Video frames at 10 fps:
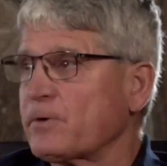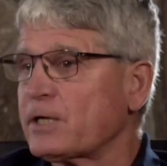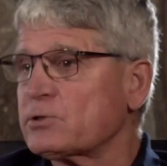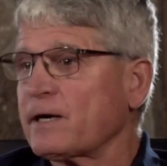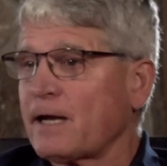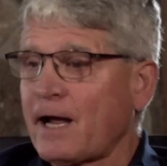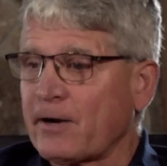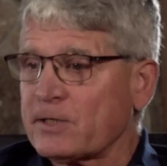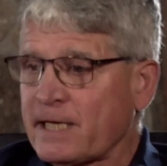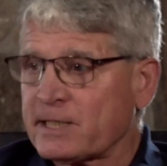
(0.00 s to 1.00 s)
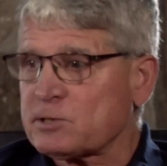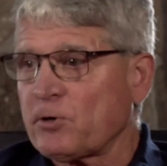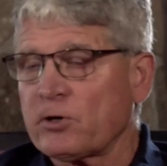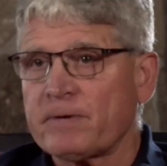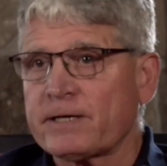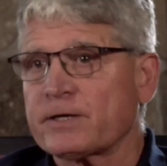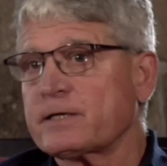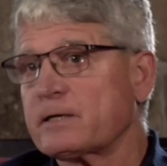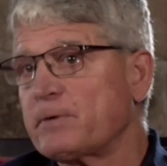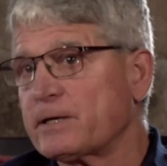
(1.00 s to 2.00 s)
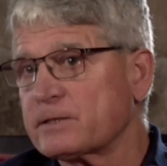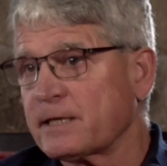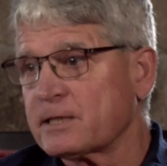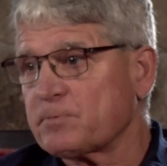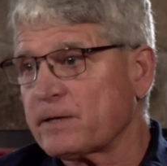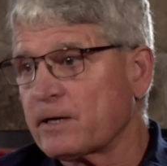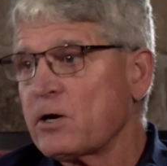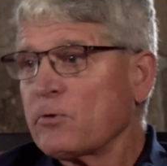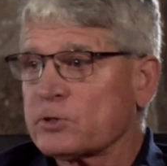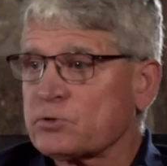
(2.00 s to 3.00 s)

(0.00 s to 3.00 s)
not trying to hire a tennis pro to make your kid a better tennis player. We're